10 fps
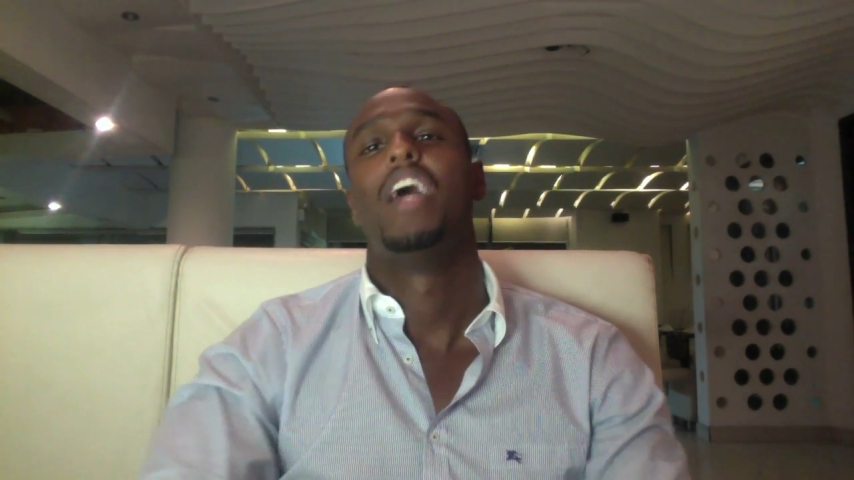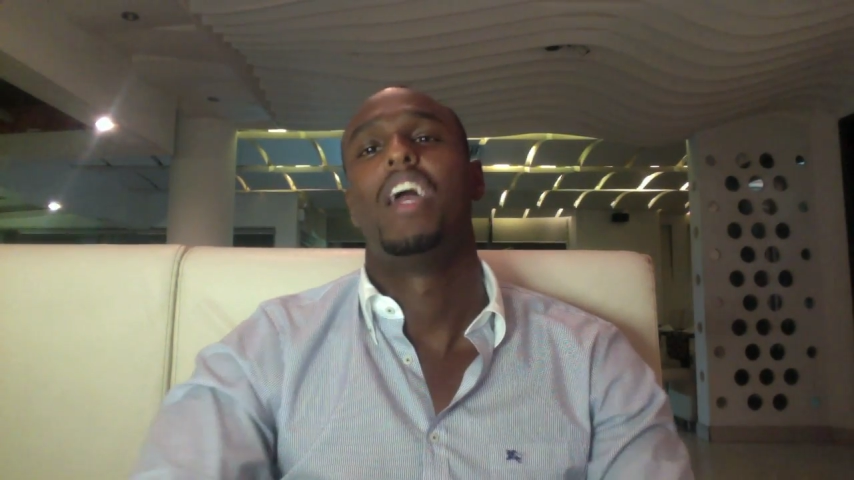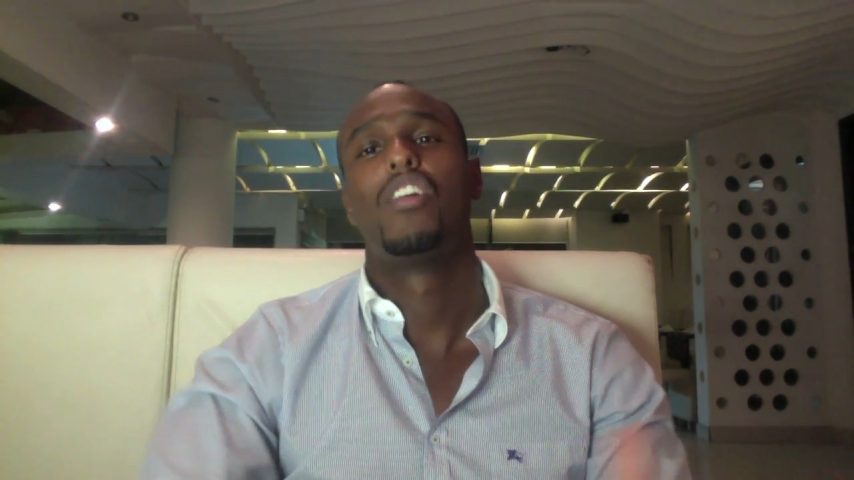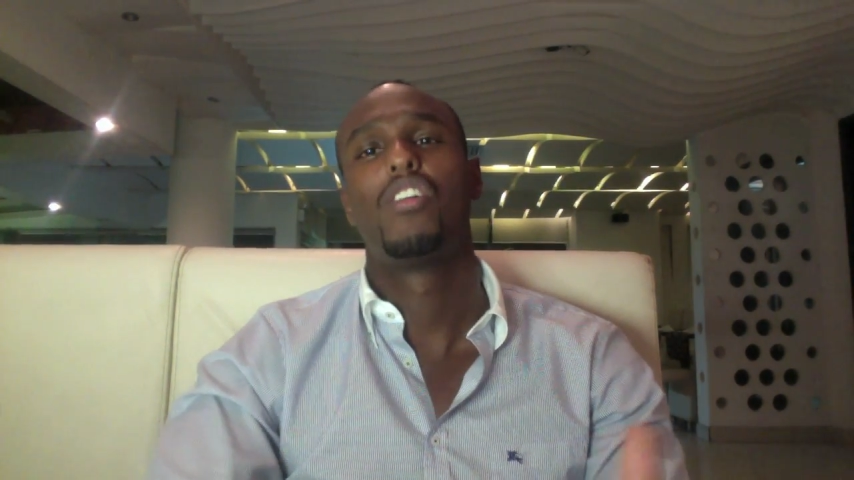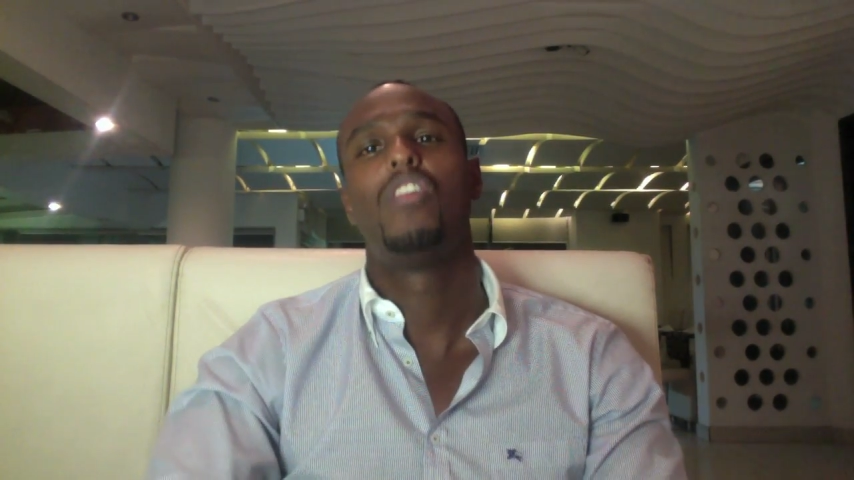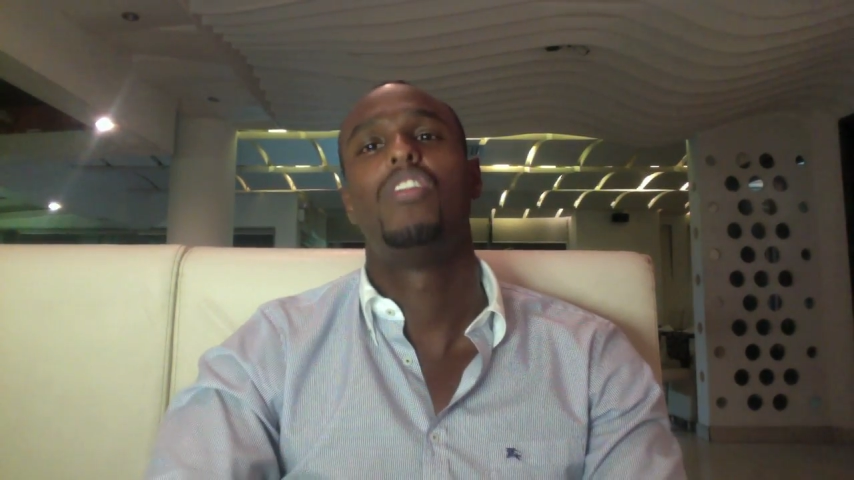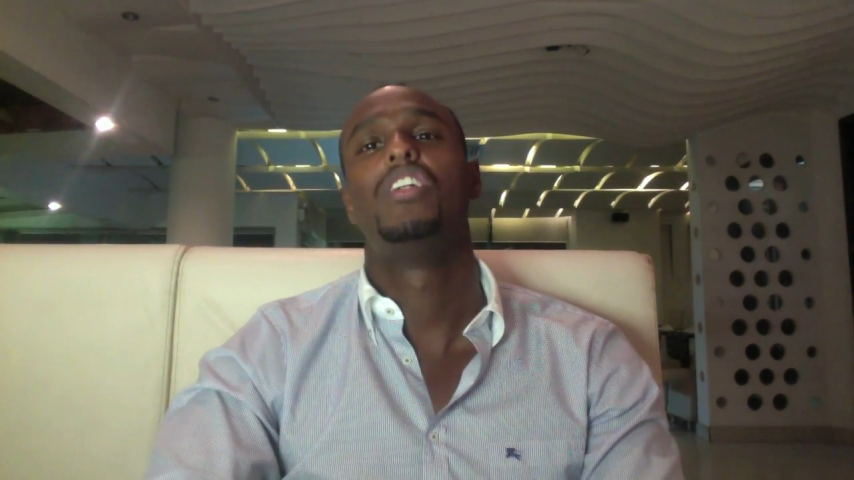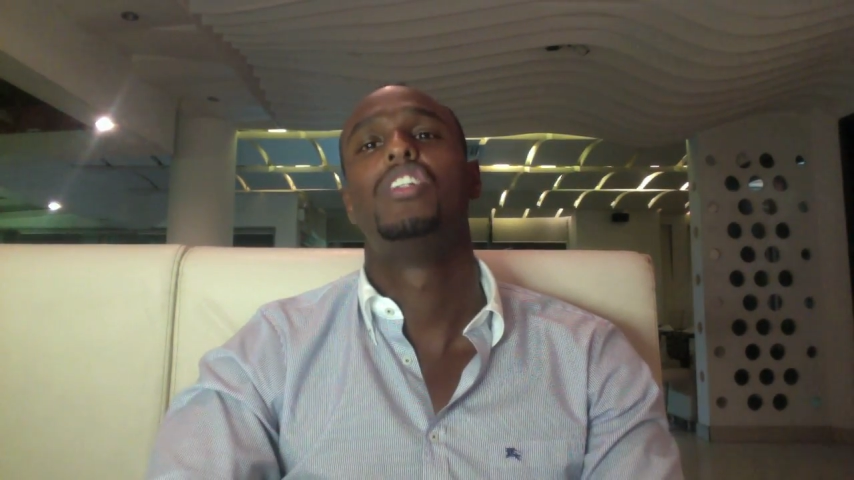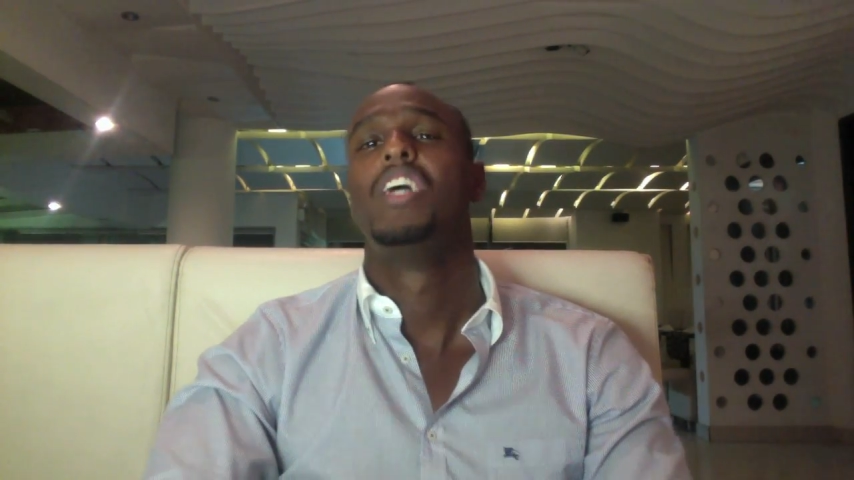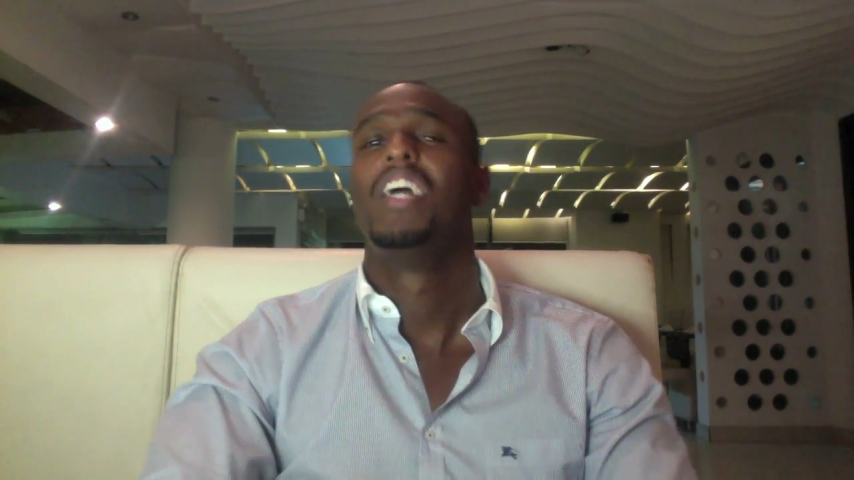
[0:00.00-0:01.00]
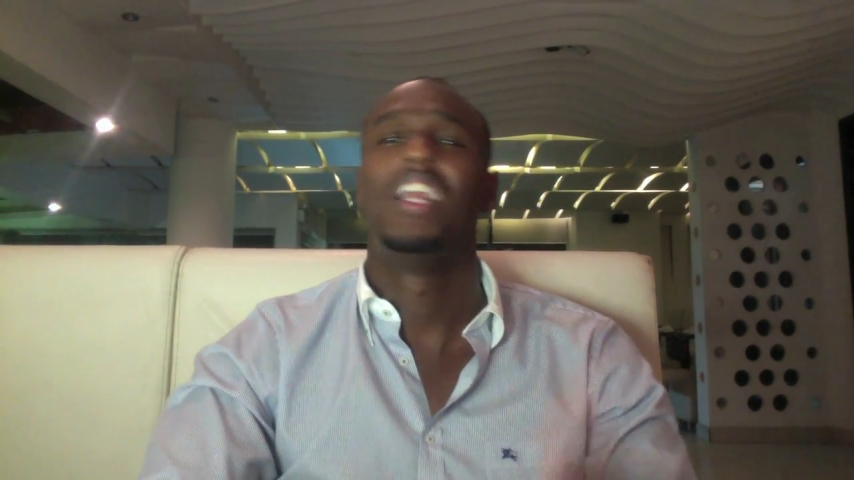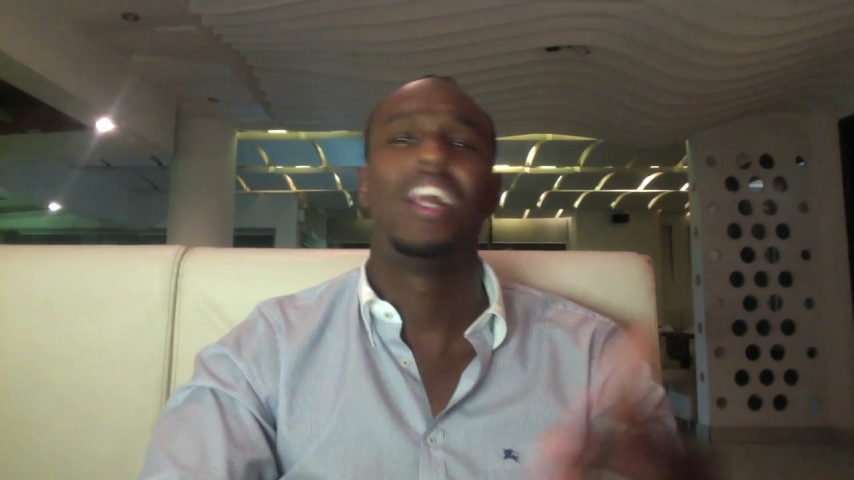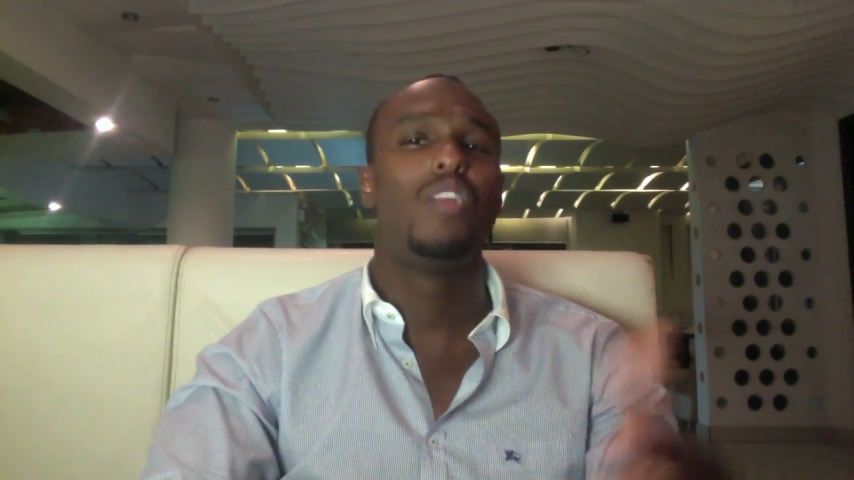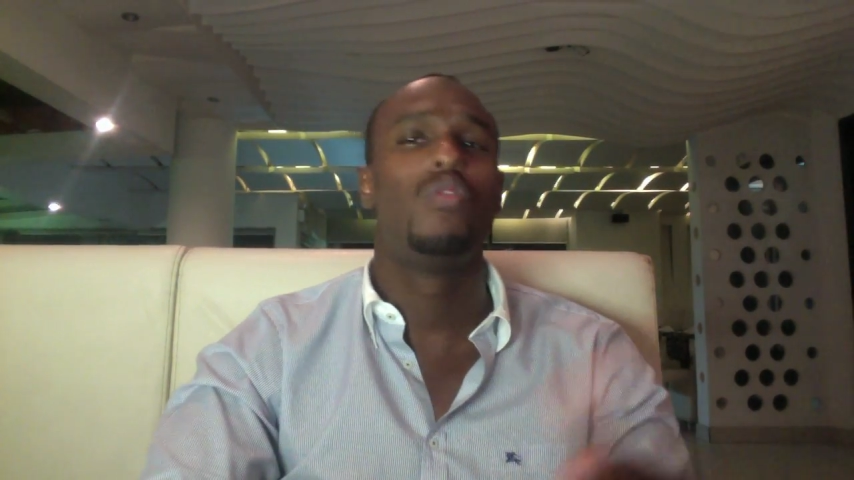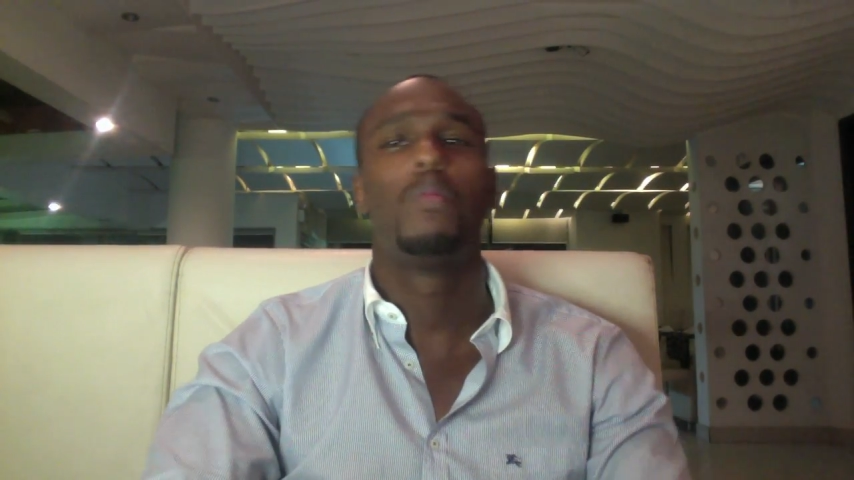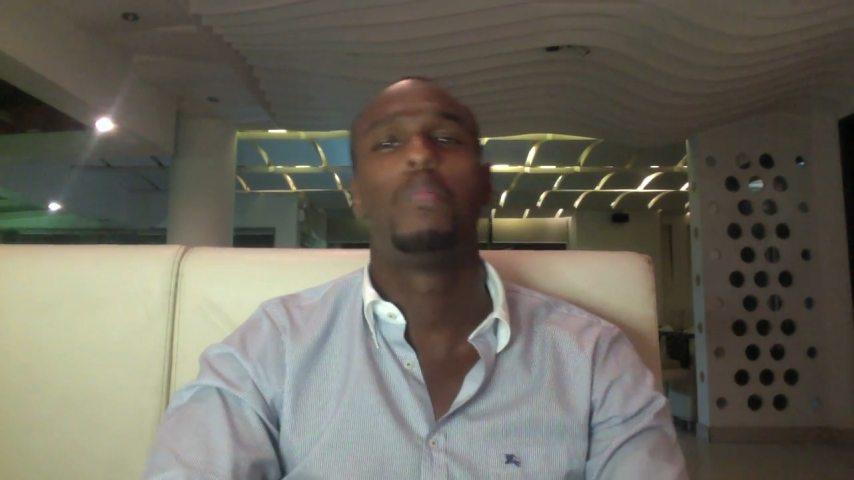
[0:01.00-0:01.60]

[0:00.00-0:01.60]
and courage in anyone